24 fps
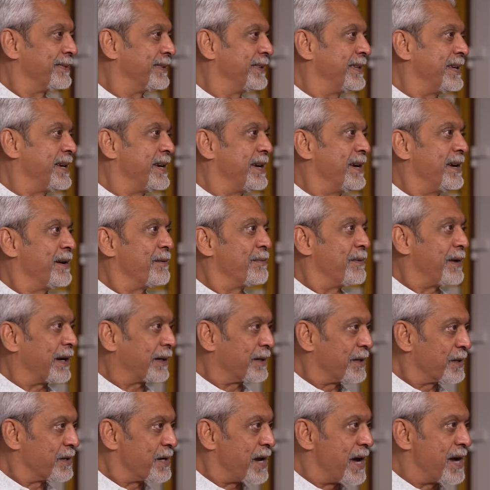They
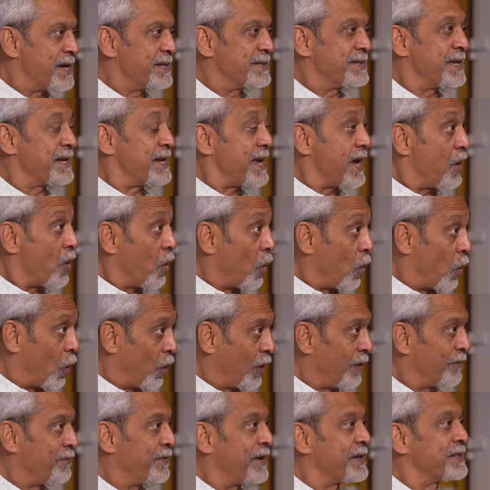recognize that
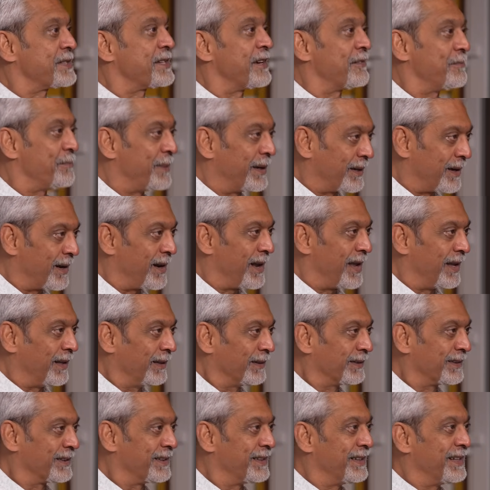all of us have mental
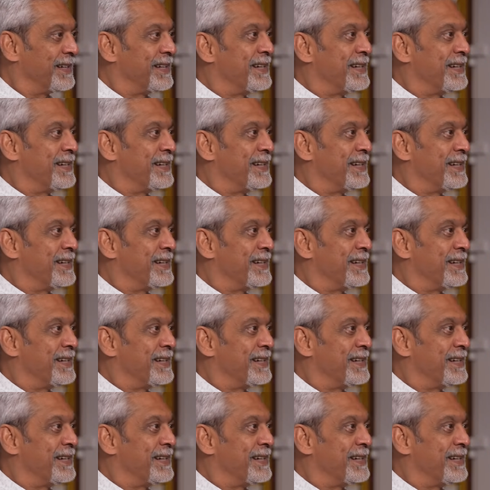health.